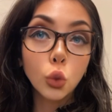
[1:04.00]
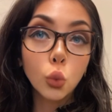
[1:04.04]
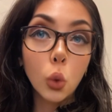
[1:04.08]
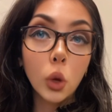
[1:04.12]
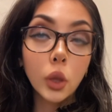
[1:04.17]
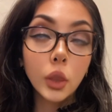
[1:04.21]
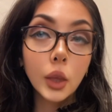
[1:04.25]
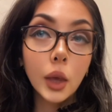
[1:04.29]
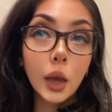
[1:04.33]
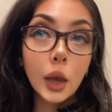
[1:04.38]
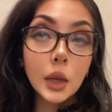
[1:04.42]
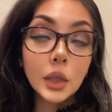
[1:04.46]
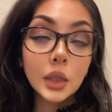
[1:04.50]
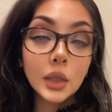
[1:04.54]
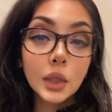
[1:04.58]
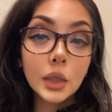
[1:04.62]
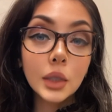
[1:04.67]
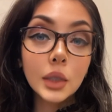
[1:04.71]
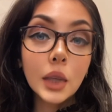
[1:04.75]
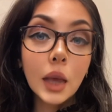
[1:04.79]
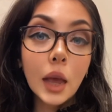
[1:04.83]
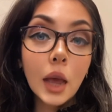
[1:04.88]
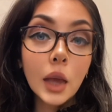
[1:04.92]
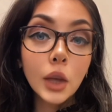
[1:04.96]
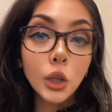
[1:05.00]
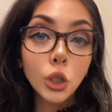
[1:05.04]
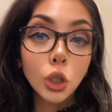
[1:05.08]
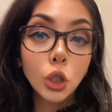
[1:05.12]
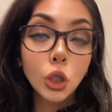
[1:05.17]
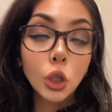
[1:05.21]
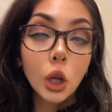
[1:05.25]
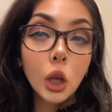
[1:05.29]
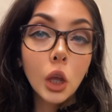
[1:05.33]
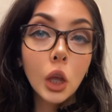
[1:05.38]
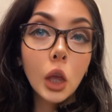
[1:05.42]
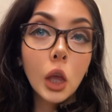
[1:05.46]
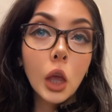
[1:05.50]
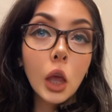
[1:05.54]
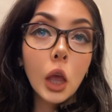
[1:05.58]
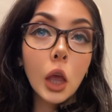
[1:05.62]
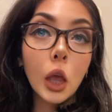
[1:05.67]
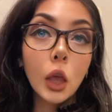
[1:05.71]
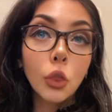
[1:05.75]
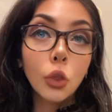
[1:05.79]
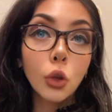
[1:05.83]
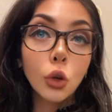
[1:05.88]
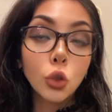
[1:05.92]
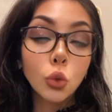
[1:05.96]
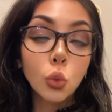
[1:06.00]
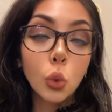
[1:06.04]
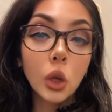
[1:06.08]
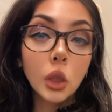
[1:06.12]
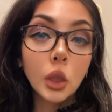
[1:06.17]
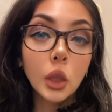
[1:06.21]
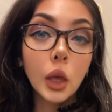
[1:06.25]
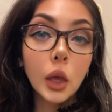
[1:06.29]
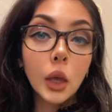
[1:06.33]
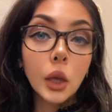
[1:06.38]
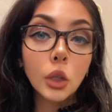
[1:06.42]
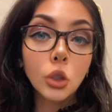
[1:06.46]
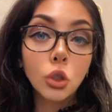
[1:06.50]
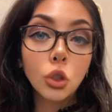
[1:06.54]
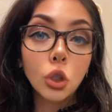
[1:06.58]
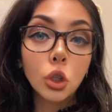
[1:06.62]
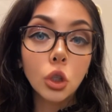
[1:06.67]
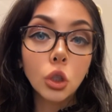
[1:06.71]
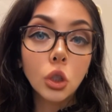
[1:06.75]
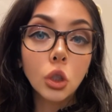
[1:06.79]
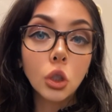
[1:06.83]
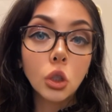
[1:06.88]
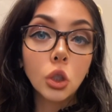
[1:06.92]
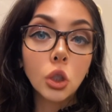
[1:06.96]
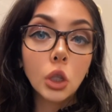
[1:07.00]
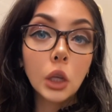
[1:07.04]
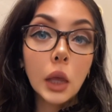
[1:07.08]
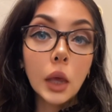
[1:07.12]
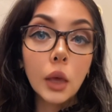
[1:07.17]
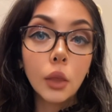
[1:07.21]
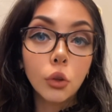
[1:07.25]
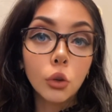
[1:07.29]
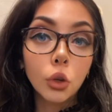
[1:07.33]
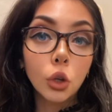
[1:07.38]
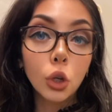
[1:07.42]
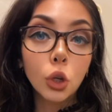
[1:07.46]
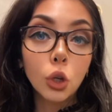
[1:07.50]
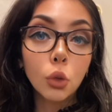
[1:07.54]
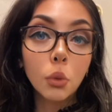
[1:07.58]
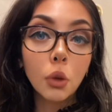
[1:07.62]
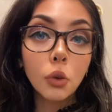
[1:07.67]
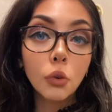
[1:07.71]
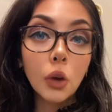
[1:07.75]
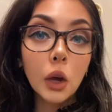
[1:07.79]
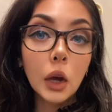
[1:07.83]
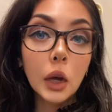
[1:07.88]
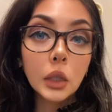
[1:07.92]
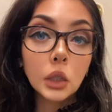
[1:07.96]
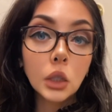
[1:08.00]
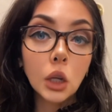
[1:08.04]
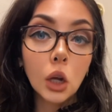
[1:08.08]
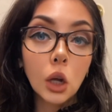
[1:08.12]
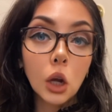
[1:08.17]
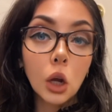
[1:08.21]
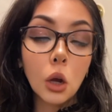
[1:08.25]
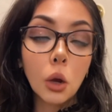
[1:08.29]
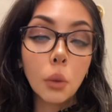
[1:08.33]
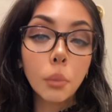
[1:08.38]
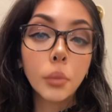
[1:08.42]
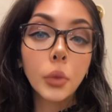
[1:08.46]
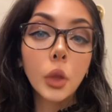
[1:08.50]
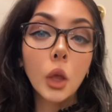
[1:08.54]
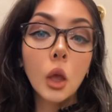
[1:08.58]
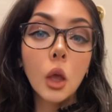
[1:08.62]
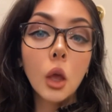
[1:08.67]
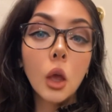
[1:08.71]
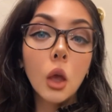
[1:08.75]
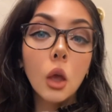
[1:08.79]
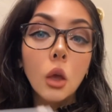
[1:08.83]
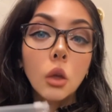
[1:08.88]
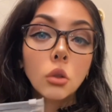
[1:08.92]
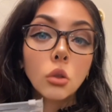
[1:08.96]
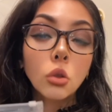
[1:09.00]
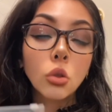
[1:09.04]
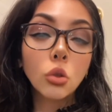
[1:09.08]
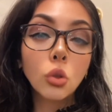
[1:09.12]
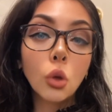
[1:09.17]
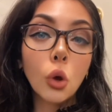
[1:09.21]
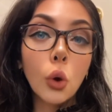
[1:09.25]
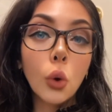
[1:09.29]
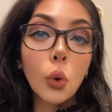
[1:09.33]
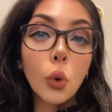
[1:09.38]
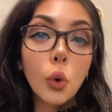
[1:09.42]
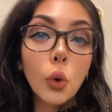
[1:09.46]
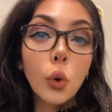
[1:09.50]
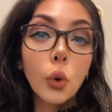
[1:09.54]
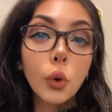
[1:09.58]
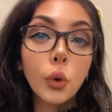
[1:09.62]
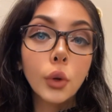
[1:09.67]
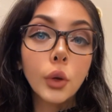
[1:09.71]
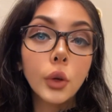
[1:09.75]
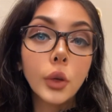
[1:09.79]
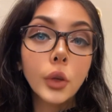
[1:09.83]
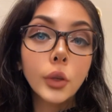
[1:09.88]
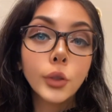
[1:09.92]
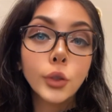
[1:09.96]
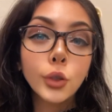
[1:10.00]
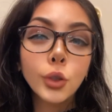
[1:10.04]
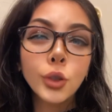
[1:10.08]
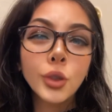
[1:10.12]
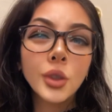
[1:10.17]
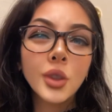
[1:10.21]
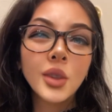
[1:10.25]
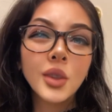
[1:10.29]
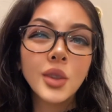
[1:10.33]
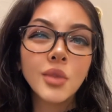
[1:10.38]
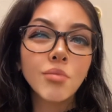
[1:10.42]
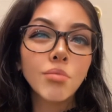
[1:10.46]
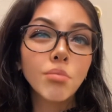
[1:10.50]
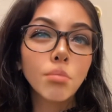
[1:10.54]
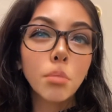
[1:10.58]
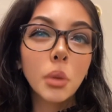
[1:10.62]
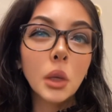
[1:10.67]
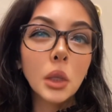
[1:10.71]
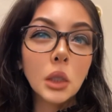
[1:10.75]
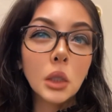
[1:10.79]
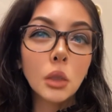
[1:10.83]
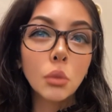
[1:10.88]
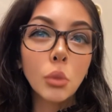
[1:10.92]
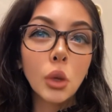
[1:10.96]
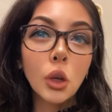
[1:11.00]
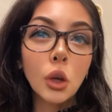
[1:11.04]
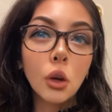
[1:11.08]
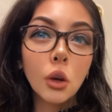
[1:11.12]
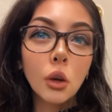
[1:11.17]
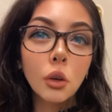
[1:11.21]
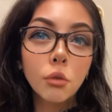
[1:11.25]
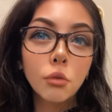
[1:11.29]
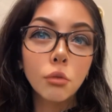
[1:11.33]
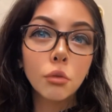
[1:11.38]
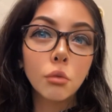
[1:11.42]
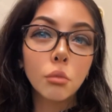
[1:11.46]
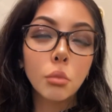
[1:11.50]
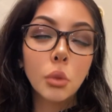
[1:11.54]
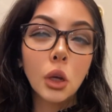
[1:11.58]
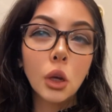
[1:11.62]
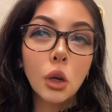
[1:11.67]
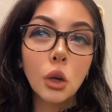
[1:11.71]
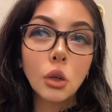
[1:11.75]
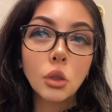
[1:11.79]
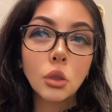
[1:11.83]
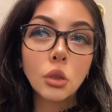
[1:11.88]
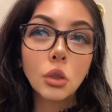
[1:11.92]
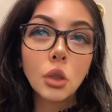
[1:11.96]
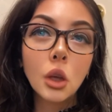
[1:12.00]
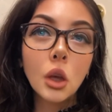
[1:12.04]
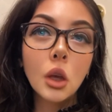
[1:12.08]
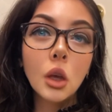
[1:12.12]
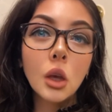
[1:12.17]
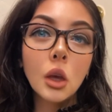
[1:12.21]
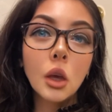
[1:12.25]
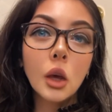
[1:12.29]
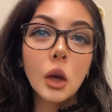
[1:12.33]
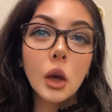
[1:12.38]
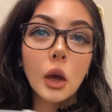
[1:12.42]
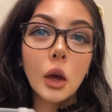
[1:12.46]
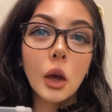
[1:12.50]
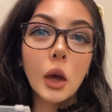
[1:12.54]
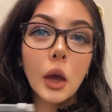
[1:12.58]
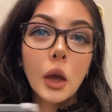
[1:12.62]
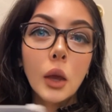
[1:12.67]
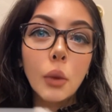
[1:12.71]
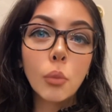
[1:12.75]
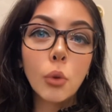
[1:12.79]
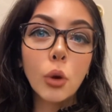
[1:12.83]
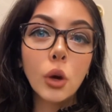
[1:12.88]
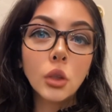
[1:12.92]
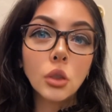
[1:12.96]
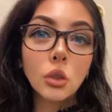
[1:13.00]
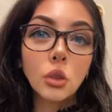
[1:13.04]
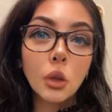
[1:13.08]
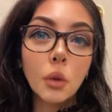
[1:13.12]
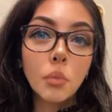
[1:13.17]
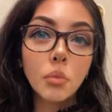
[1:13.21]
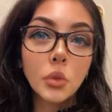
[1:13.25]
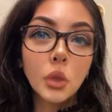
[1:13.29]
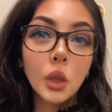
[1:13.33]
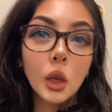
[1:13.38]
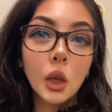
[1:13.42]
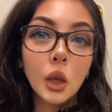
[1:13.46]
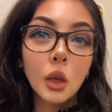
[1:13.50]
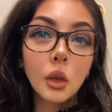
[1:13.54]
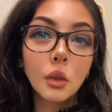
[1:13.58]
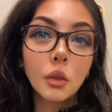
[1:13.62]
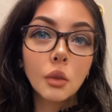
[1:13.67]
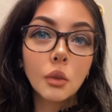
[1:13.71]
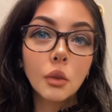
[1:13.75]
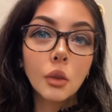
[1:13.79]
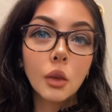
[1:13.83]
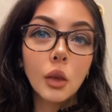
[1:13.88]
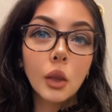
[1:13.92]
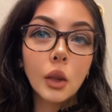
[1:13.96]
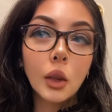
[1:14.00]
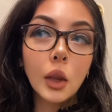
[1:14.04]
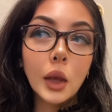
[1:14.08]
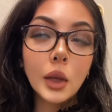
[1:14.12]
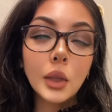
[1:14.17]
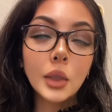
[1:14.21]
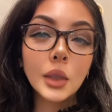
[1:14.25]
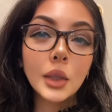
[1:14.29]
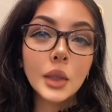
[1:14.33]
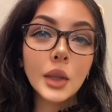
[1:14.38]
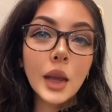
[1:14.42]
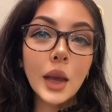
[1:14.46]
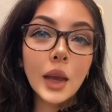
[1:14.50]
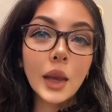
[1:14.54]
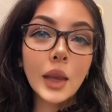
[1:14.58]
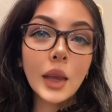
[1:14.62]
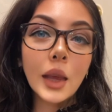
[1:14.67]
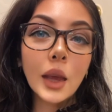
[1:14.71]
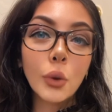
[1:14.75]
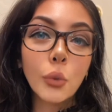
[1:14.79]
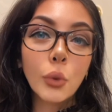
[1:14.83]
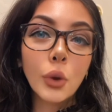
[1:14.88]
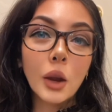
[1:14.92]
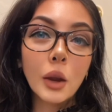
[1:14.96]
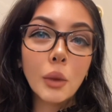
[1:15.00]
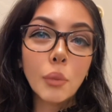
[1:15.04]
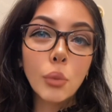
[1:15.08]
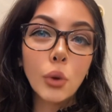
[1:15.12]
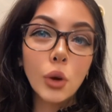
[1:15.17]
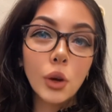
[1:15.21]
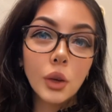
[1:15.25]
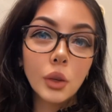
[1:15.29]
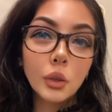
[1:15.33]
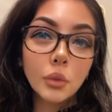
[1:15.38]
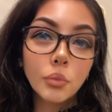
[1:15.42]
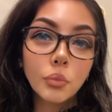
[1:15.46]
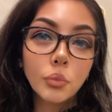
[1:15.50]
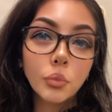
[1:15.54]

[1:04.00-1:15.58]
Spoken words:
one that has the dash, and there's one that is just together, curvyfaja.com. So it just pisses me off because I bought something and I did not get what I bought.